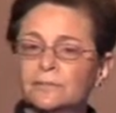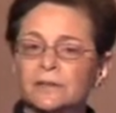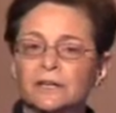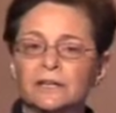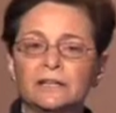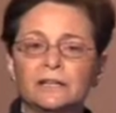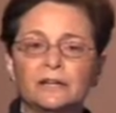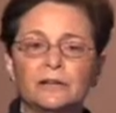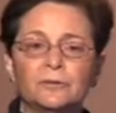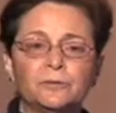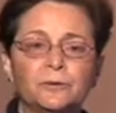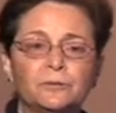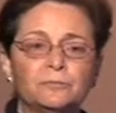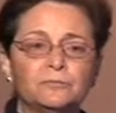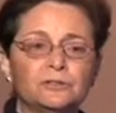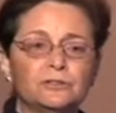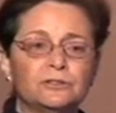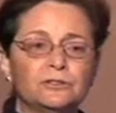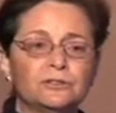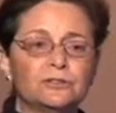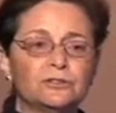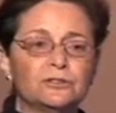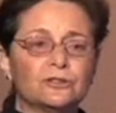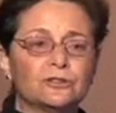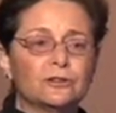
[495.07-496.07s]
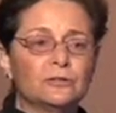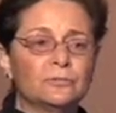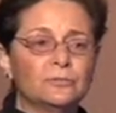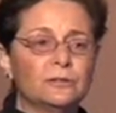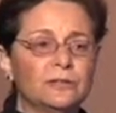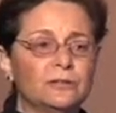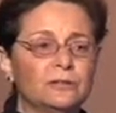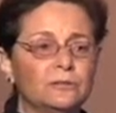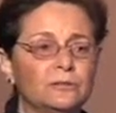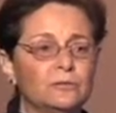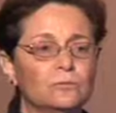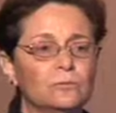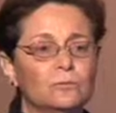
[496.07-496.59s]
and help them to
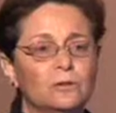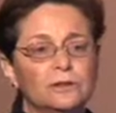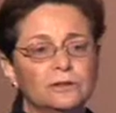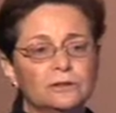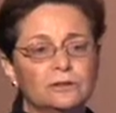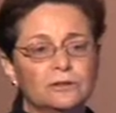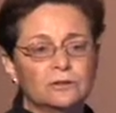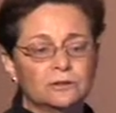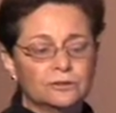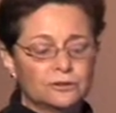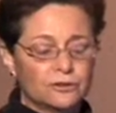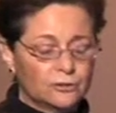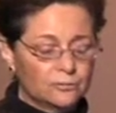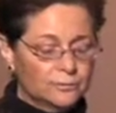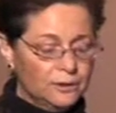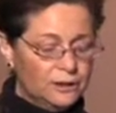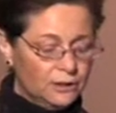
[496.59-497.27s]
determine what long-term